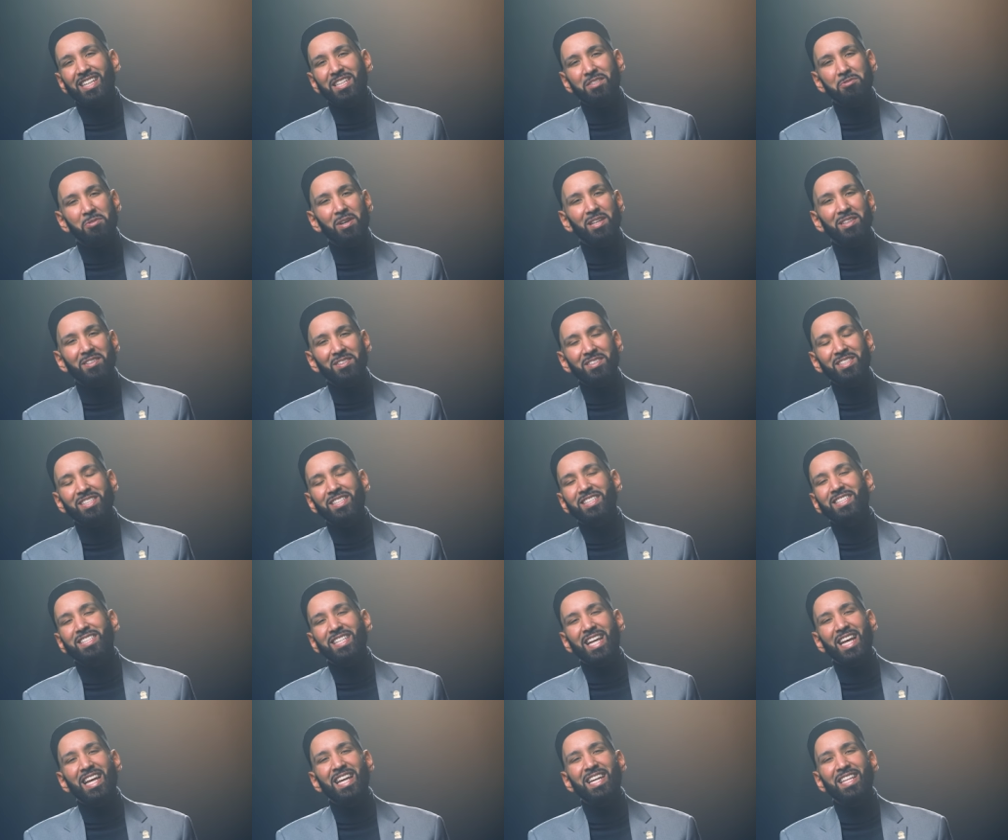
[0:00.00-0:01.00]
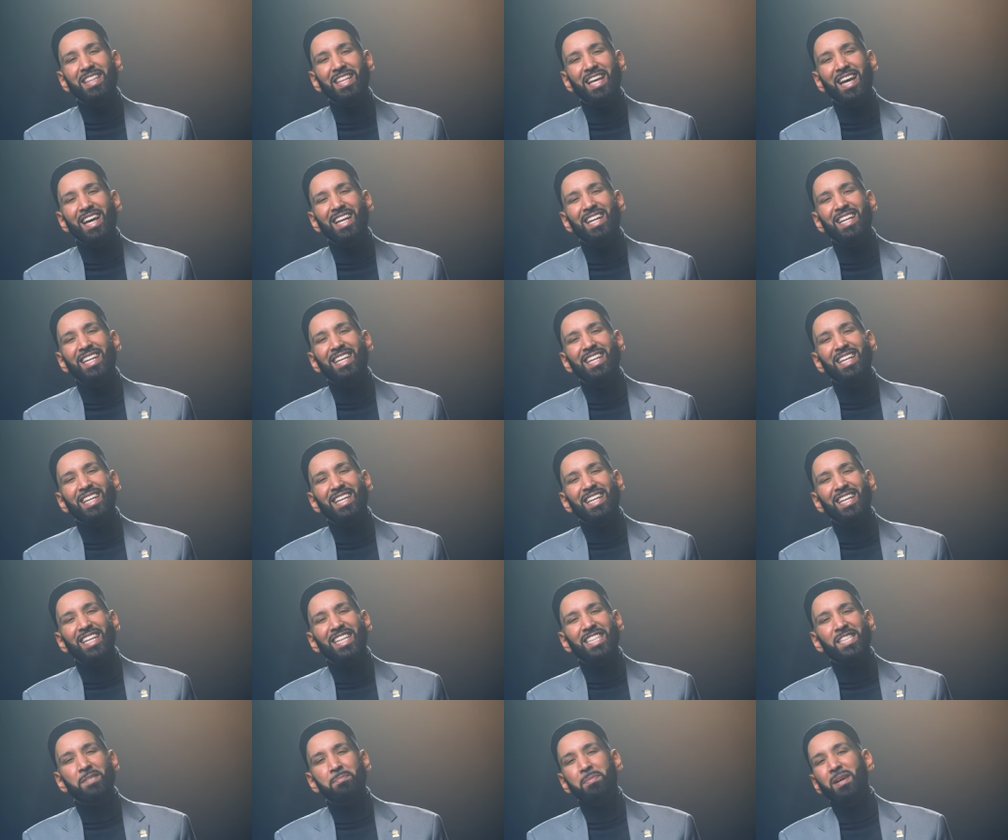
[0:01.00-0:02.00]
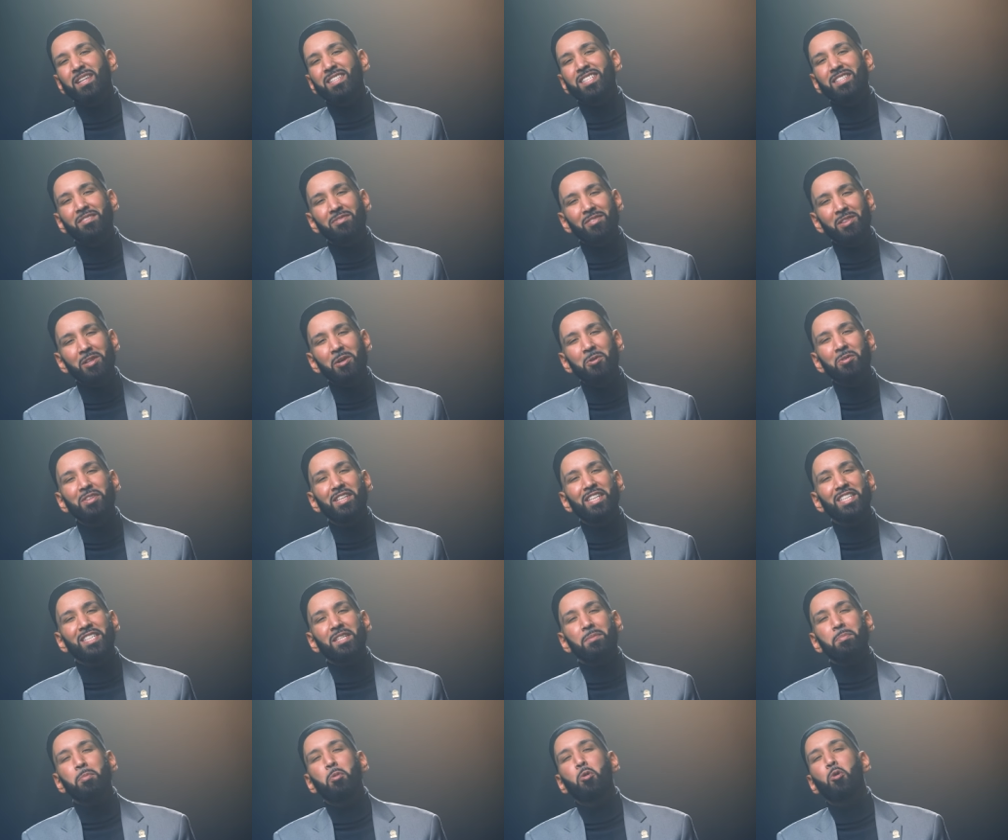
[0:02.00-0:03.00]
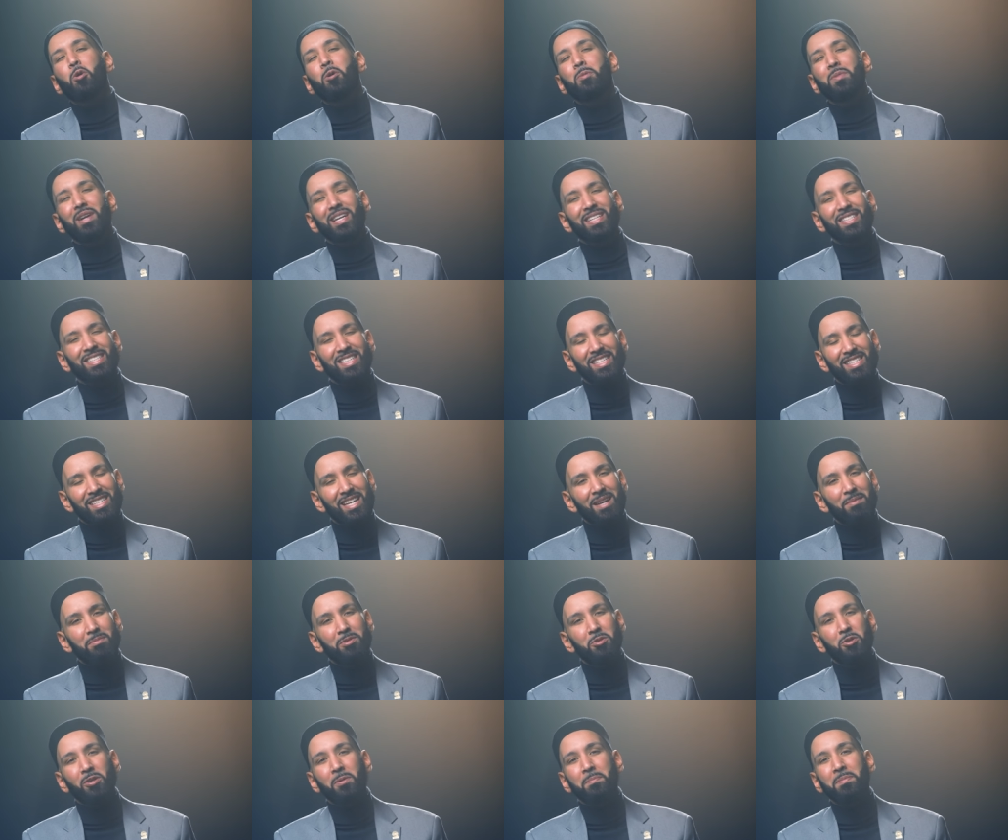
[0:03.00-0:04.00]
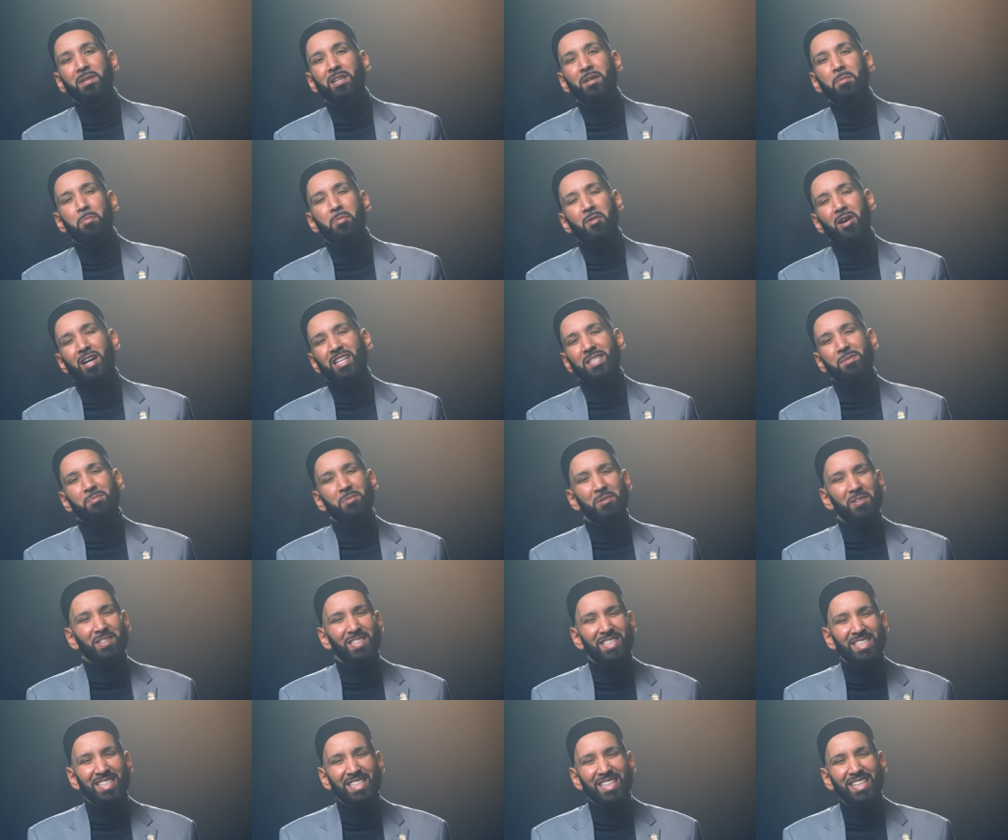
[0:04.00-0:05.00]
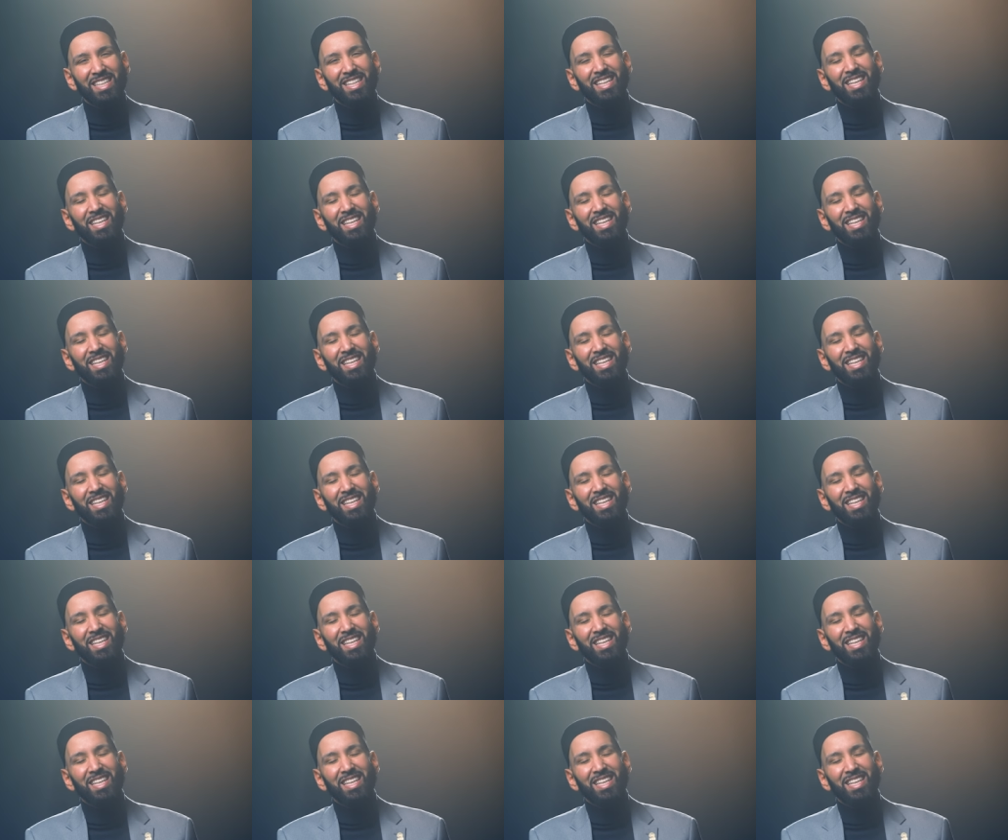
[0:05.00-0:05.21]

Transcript: And that's why there's the saying that expensive clothing is a poor man's attempt to appear prosperous.